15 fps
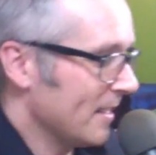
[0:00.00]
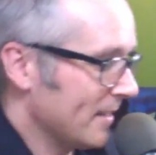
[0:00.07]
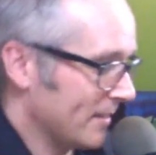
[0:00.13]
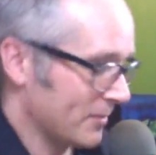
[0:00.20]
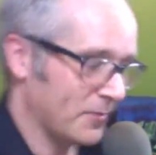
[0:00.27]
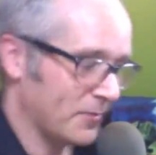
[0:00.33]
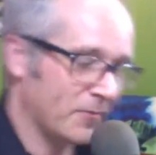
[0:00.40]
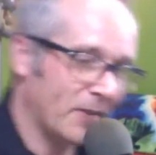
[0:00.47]

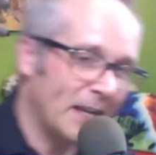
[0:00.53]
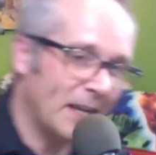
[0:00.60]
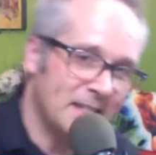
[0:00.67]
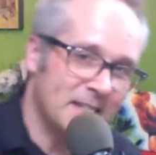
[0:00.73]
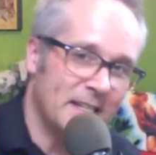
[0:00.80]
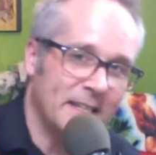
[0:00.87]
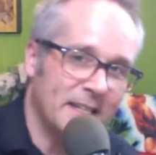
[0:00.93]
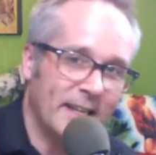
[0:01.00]
there's a fight
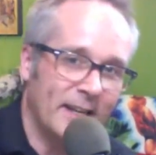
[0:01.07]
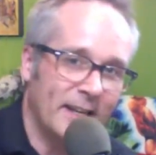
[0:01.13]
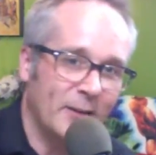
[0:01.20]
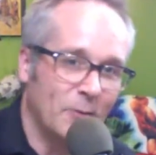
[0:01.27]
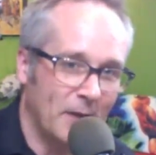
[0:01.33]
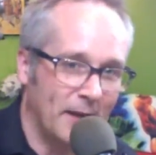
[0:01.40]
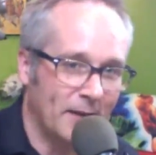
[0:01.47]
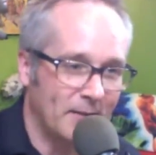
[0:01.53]
scene in it,
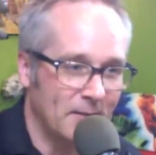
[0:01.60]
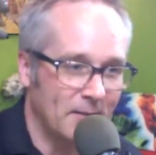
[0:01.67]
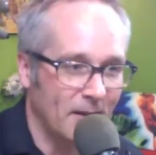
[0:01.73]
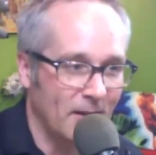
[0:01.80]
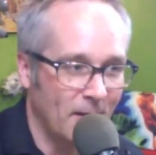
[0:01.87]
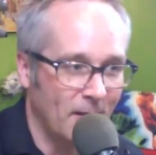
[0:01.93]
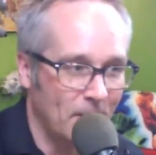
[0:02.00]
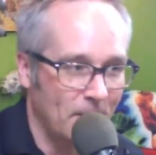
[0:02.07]
and
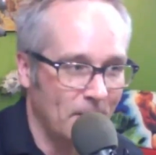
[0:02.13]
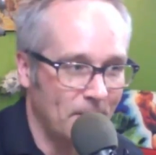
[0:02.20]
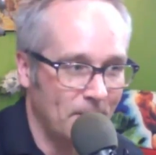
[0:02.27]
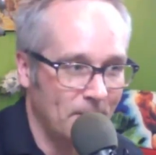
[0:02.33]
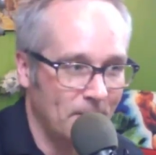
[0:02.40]
um,